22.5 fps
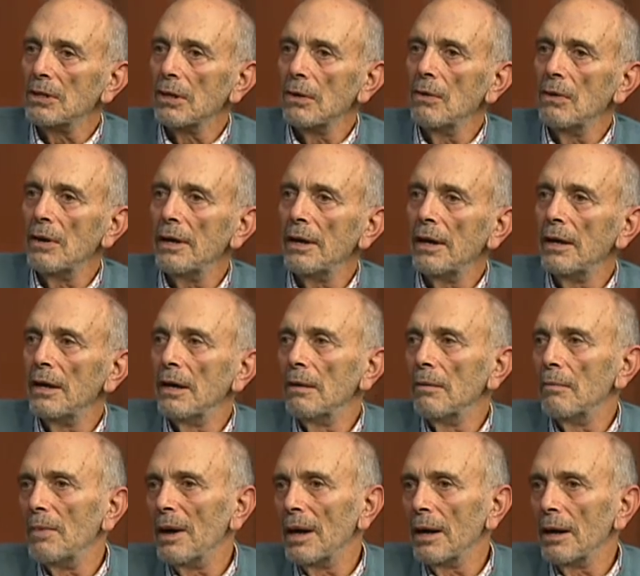located
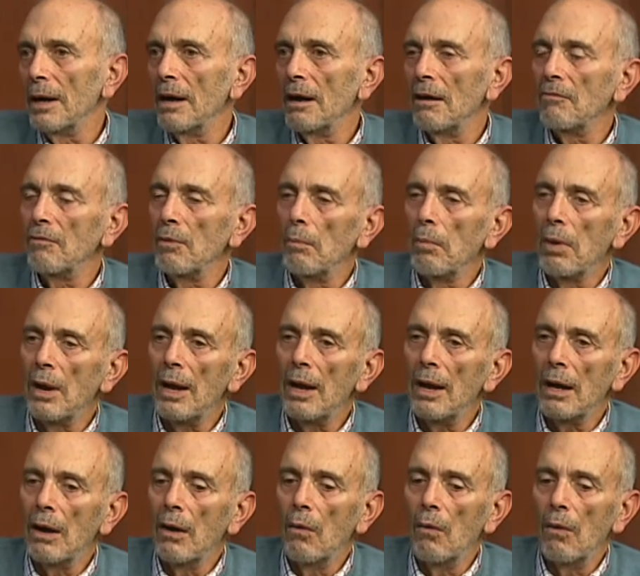about a half a
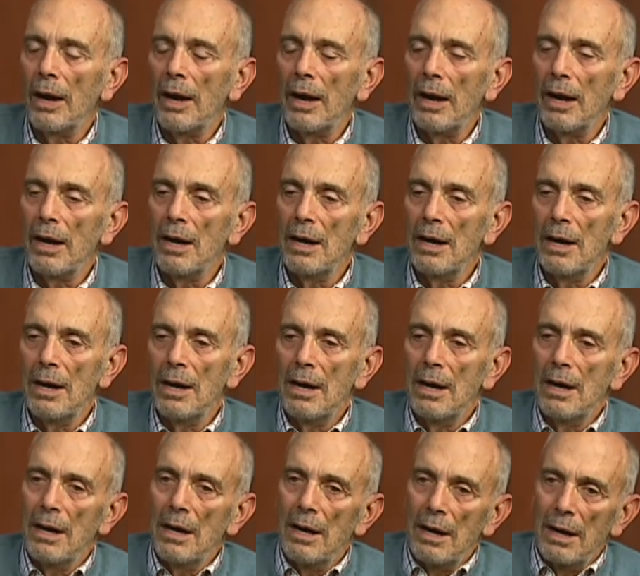block away,
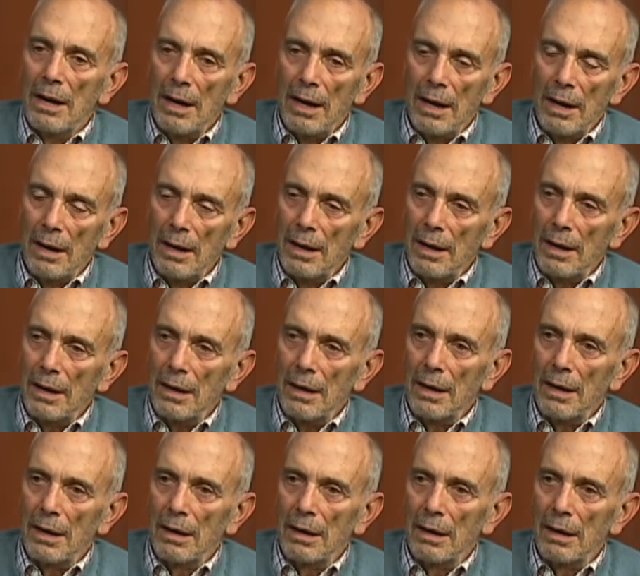and
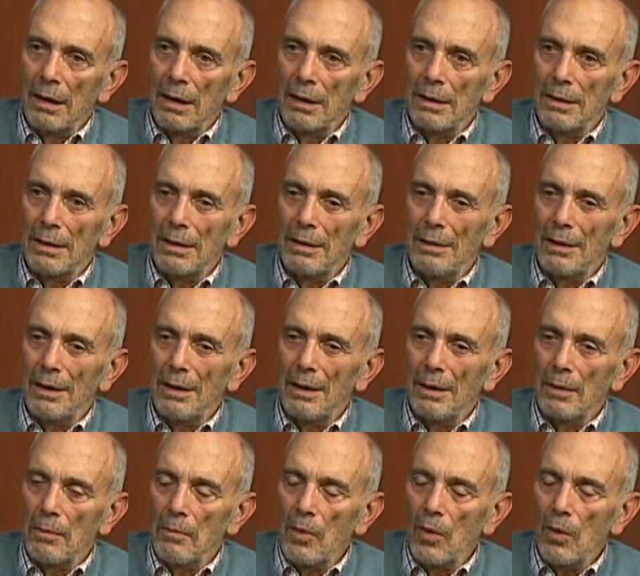
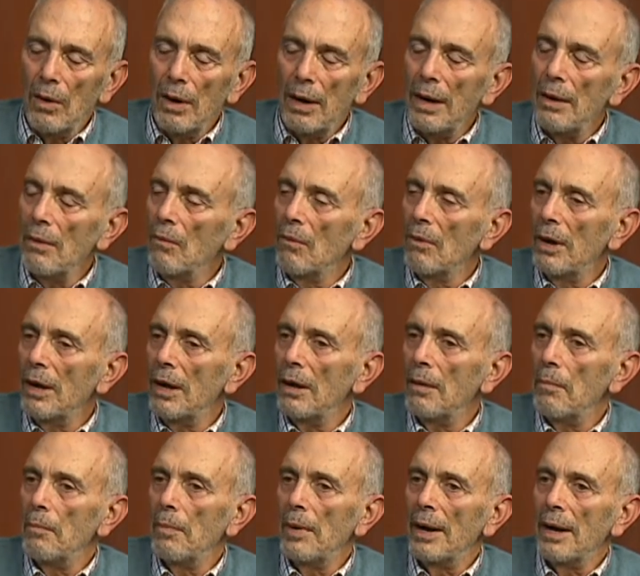the more I read
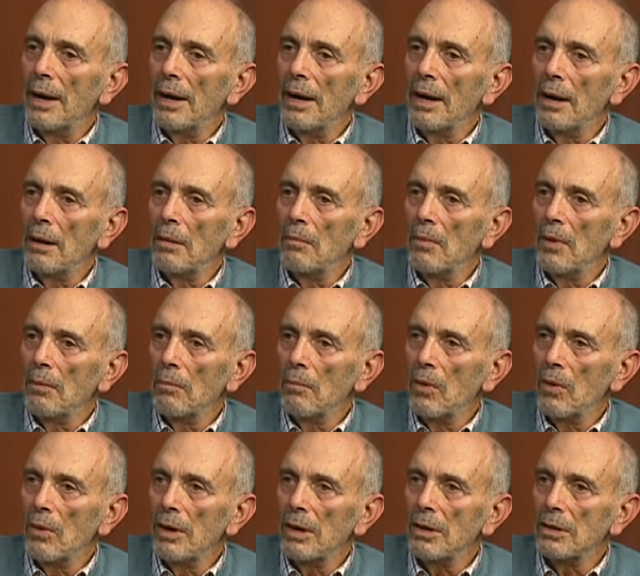about him, the
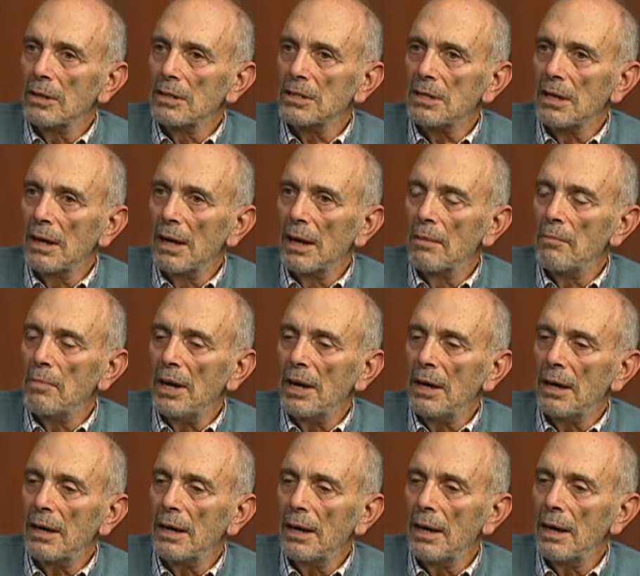more interested I
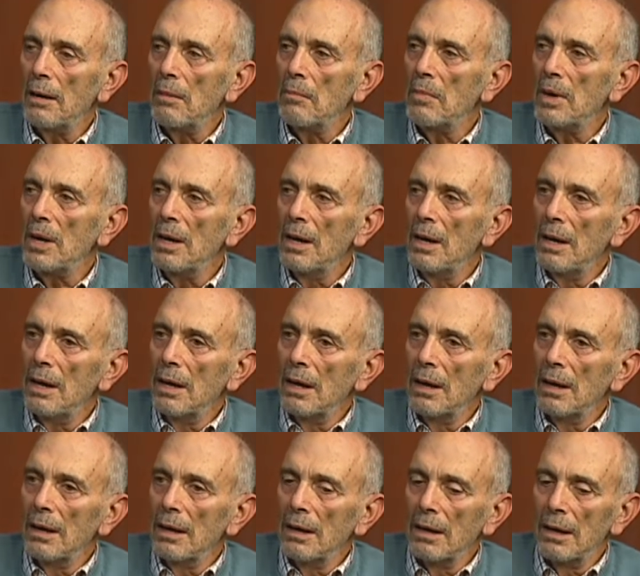became.
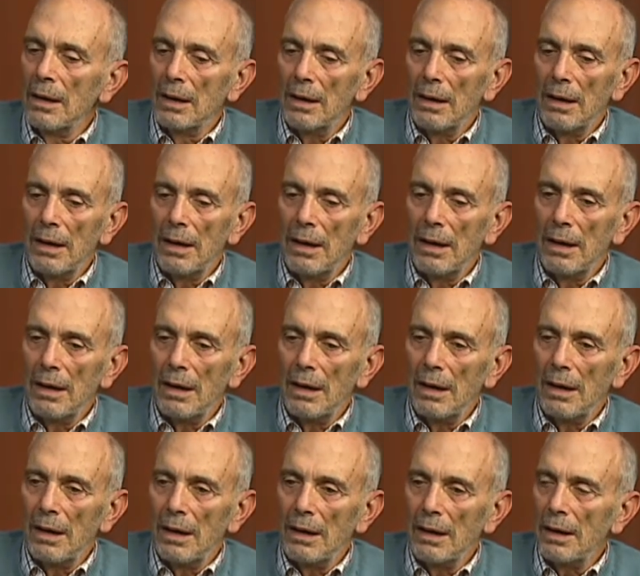
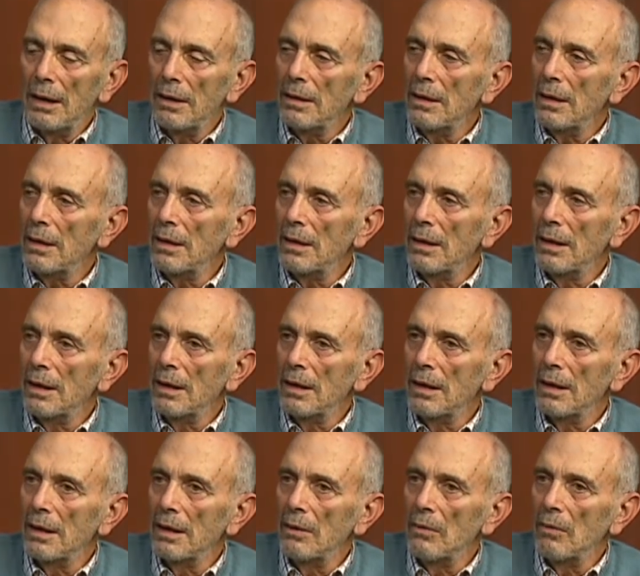And the other thing
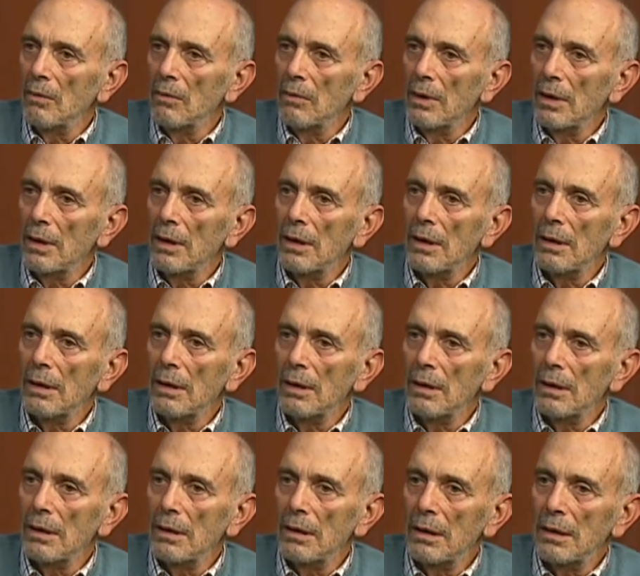that really
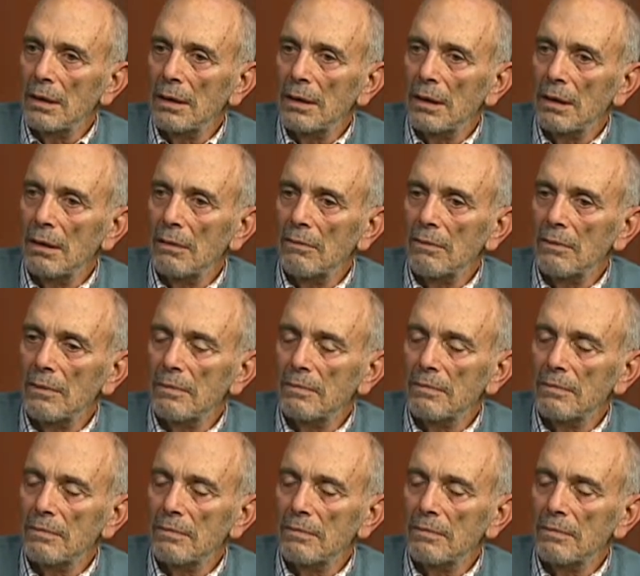kind of